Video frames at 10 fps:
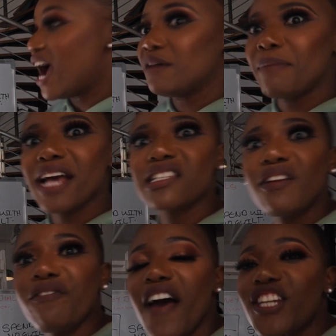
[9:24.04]
handbags
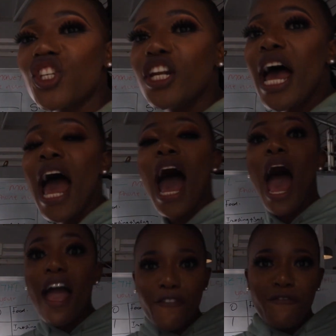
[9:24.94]
and fashion.
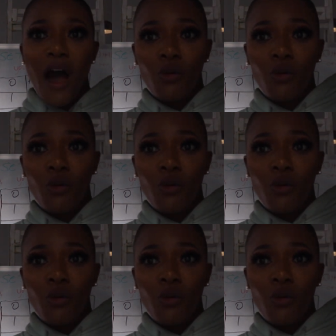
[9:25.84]
I